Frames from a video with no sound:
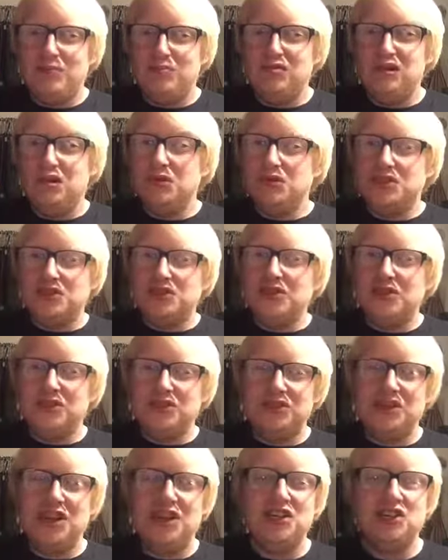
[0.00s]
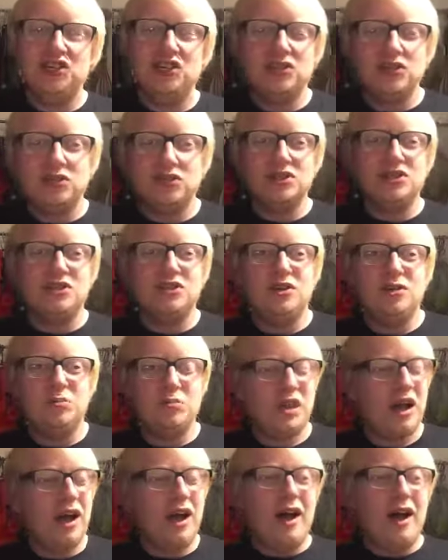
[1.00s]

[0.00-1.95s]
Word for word: Brewers Association and looked it up?